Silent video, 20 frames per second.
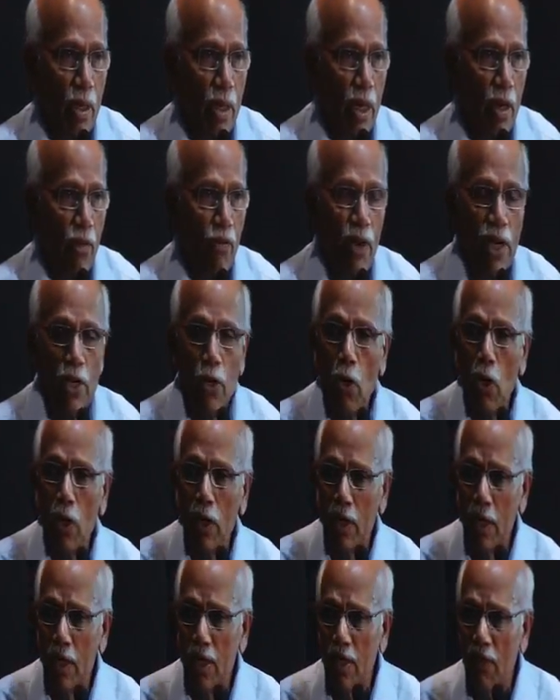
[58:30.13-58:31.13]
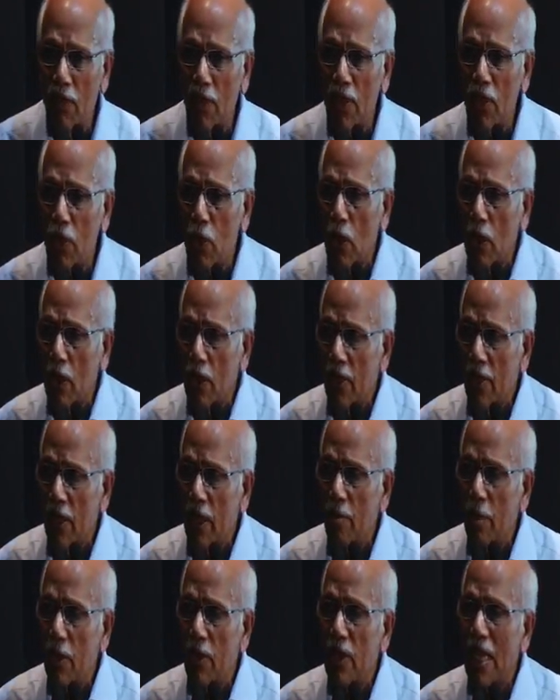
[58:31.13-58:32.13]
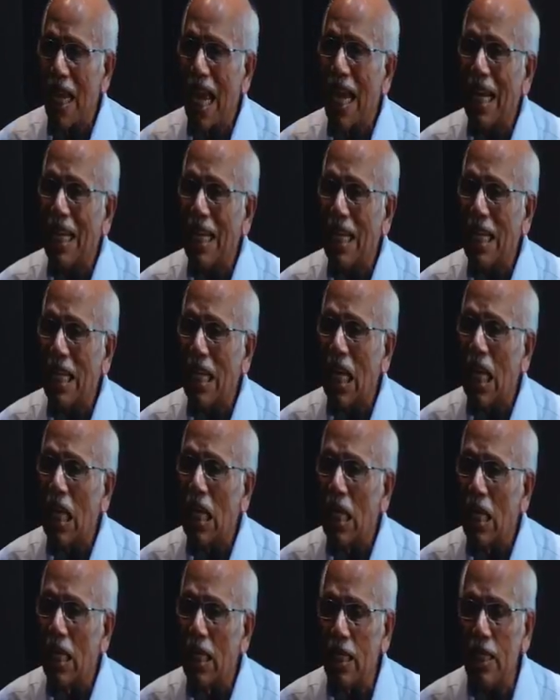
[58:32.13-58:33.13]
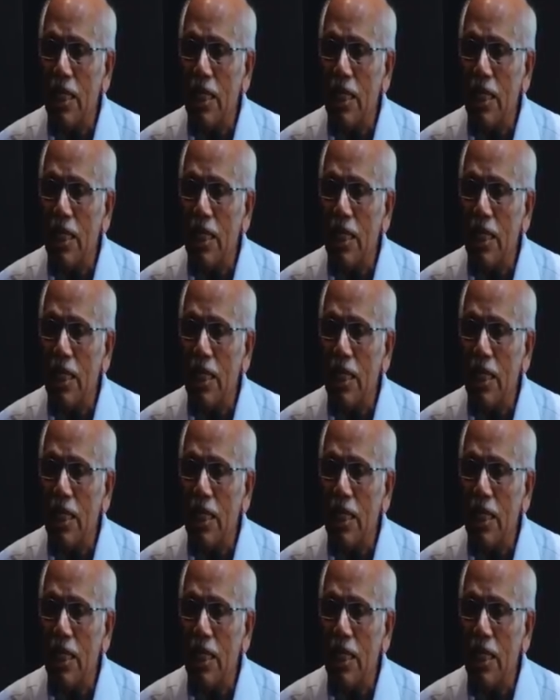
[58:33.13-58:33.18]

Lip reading: There are 5 authors. The first author's name is Gary Null,